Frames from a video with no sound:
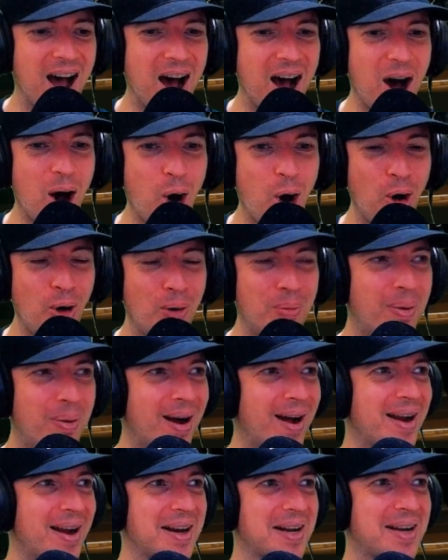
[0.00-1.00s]
Oh
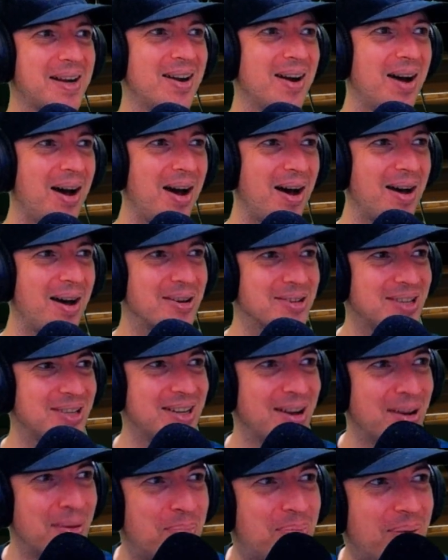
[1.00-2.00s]
my god, in
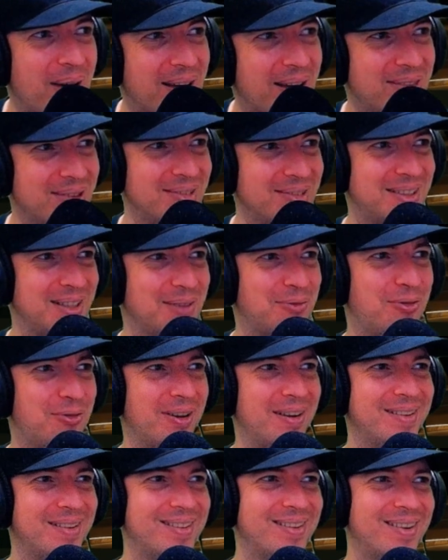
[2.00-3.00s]
a Banu
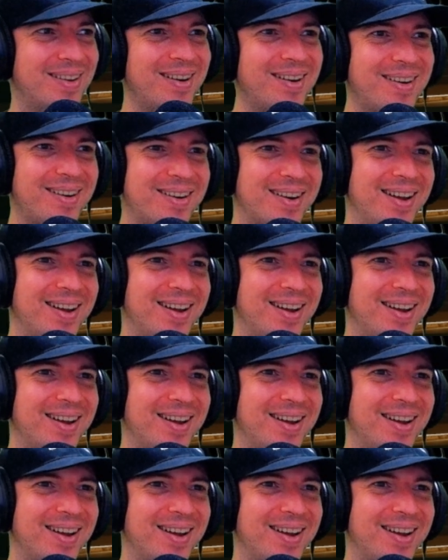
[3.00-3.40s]
Defender?